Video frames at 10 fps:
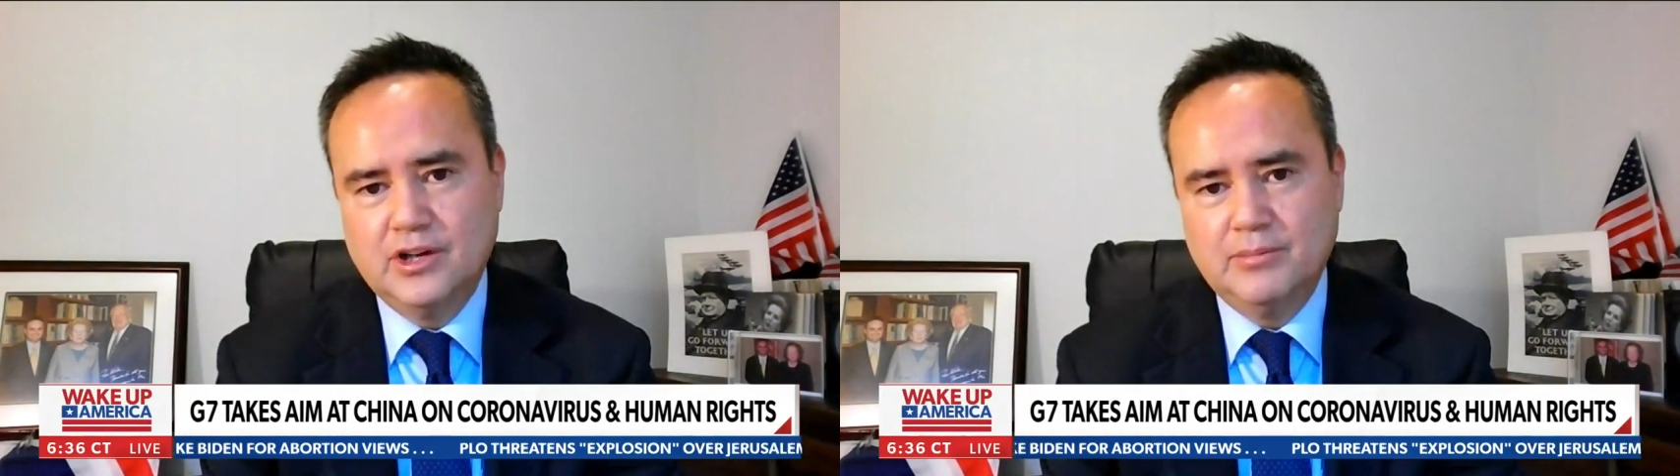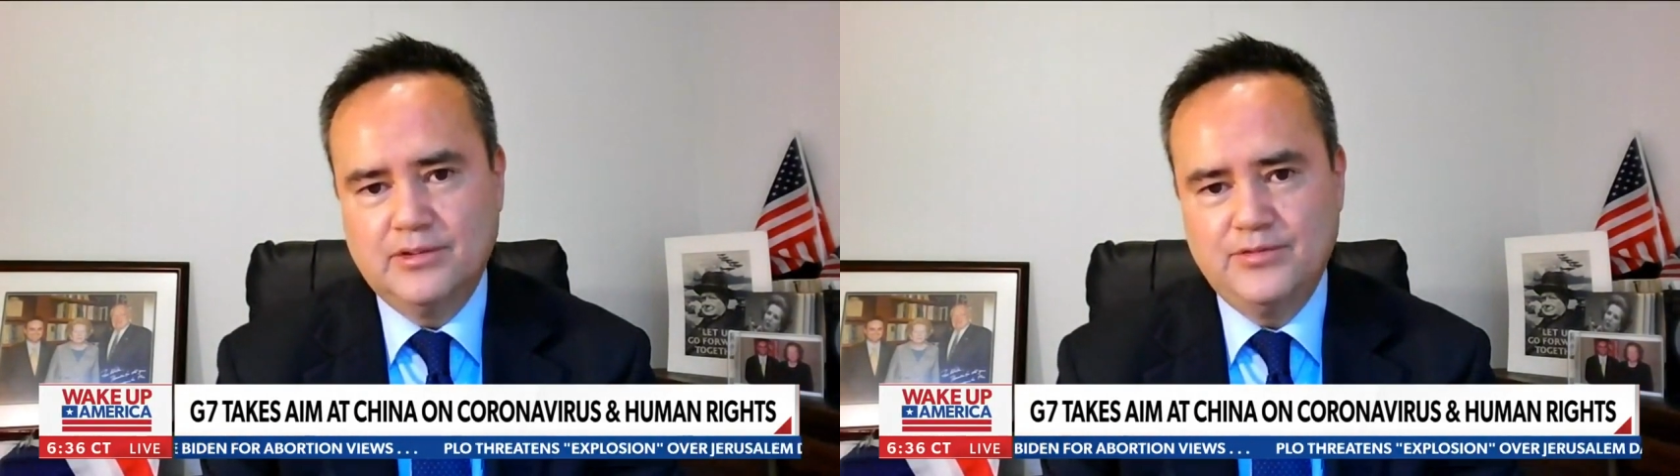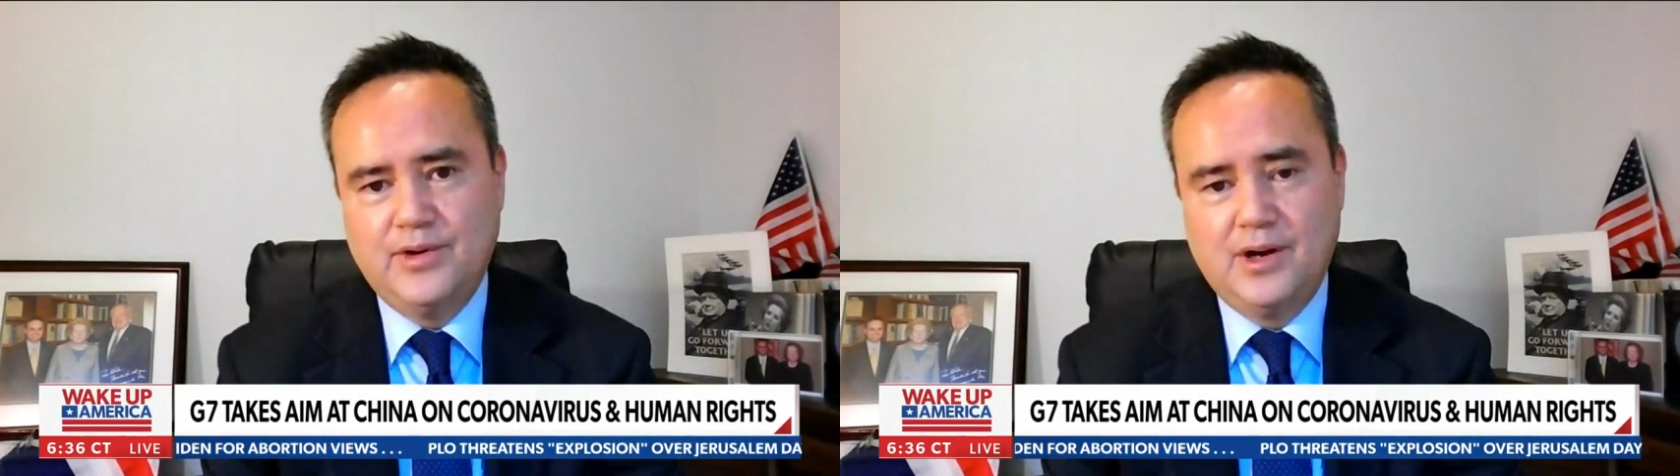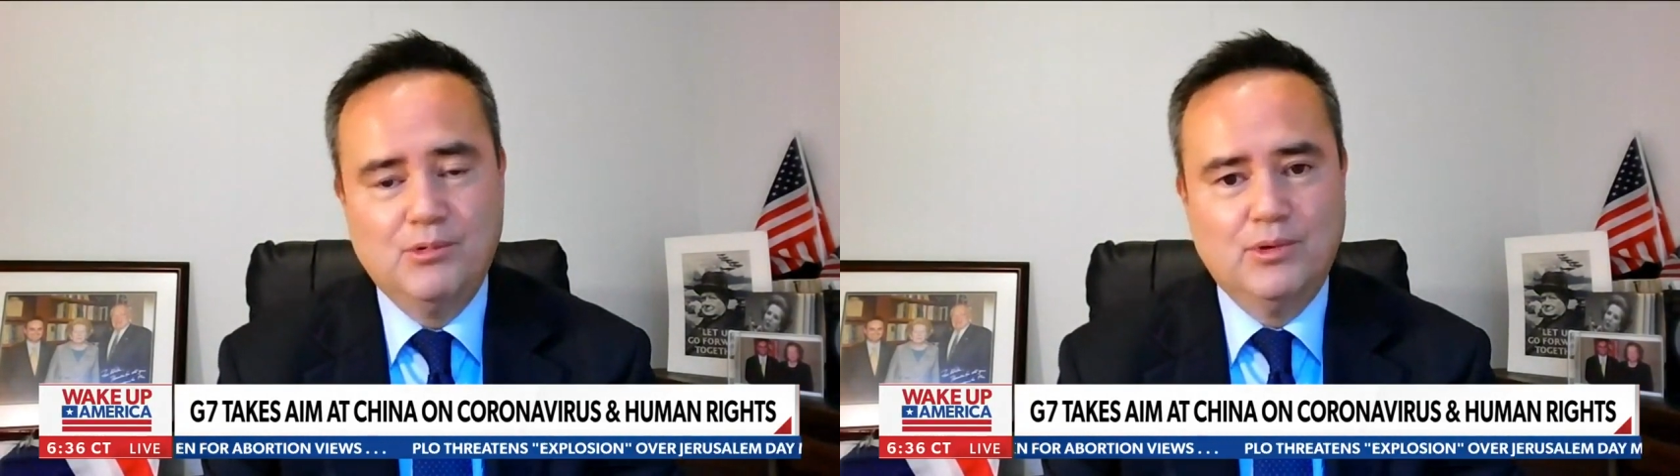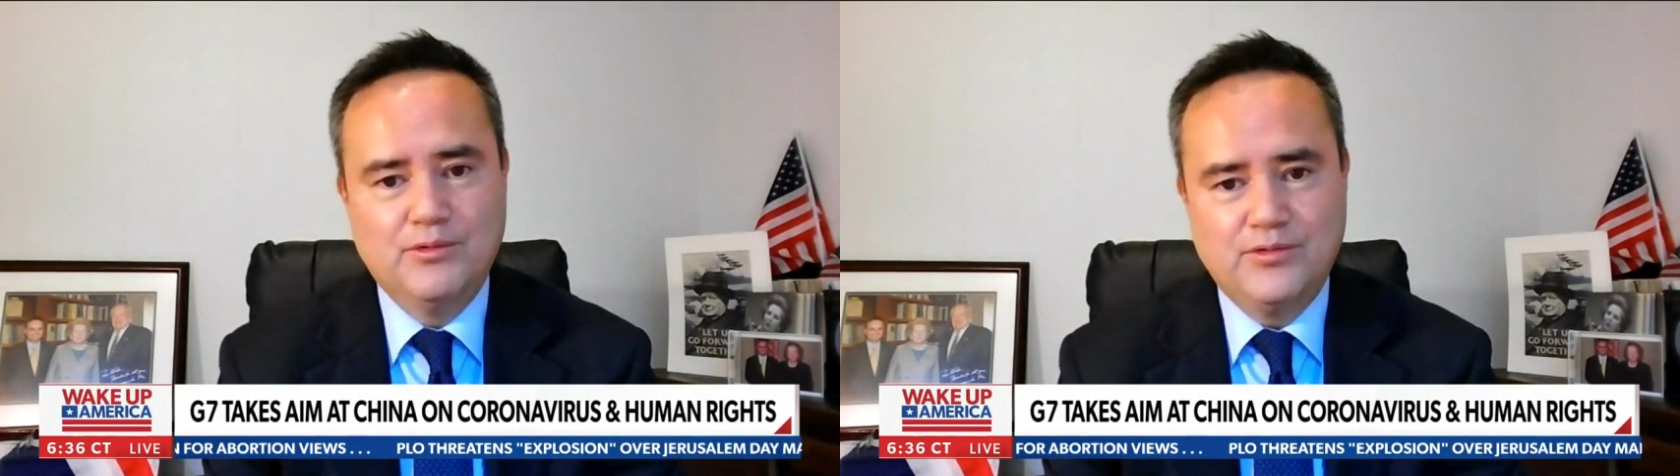government is
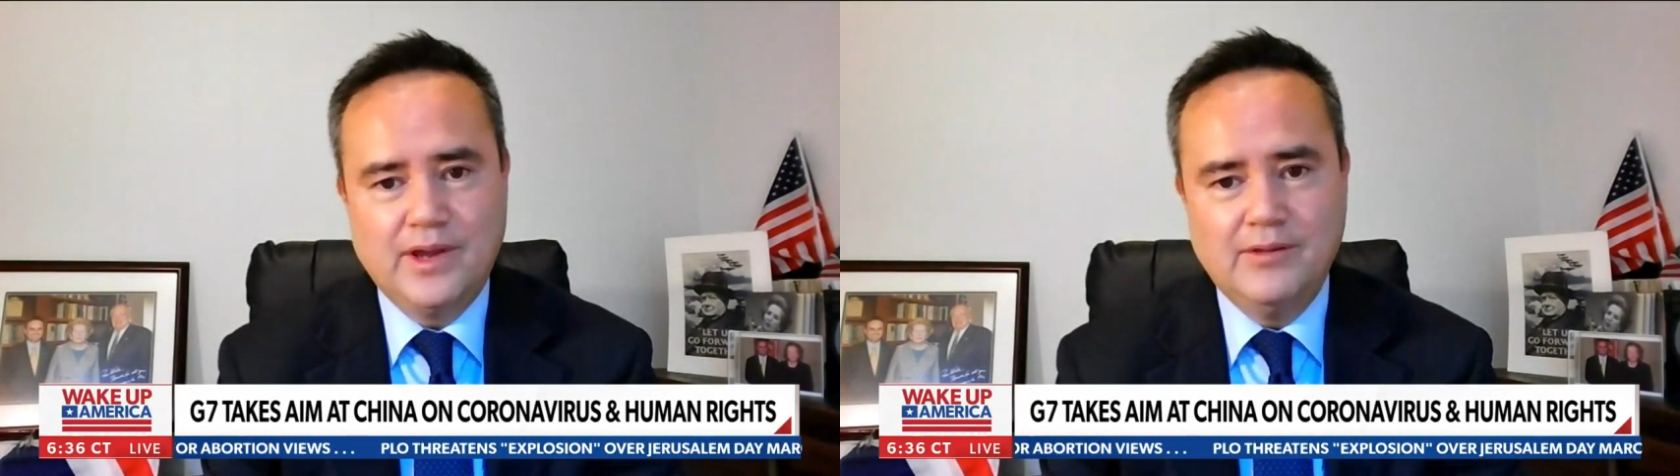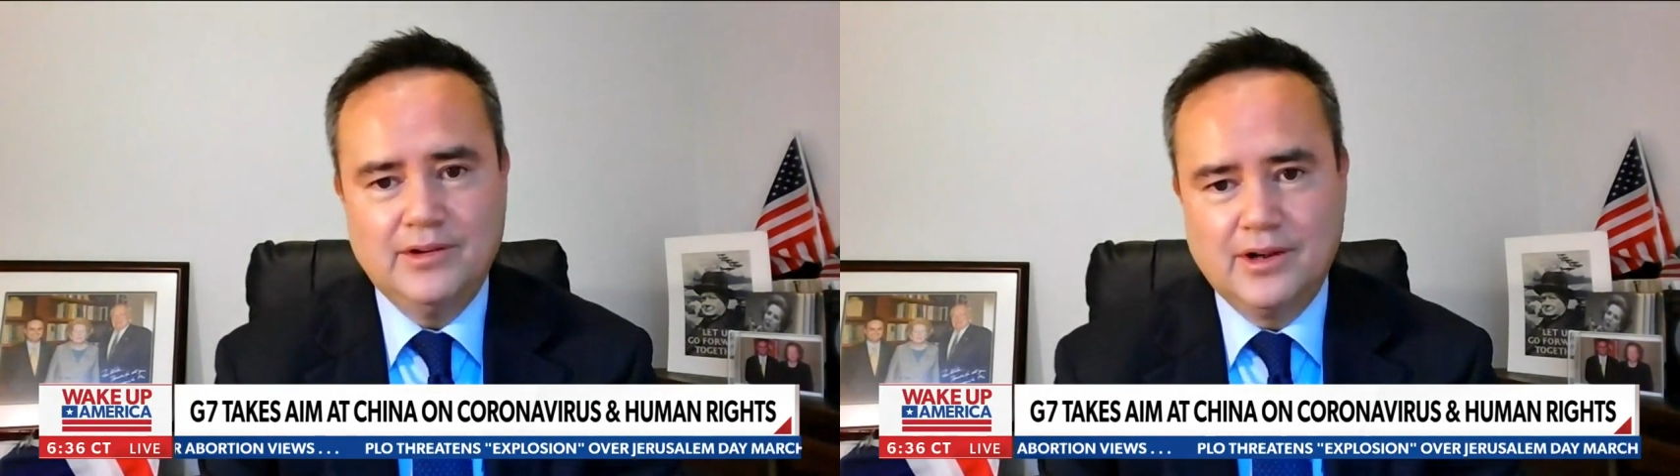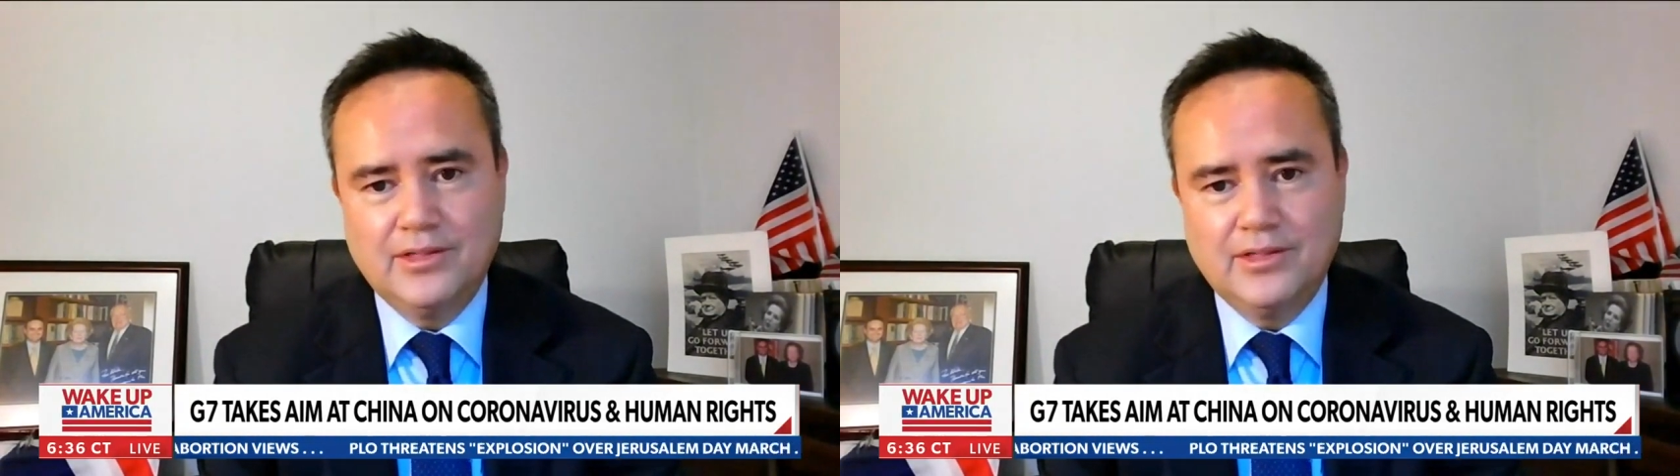far more in favor,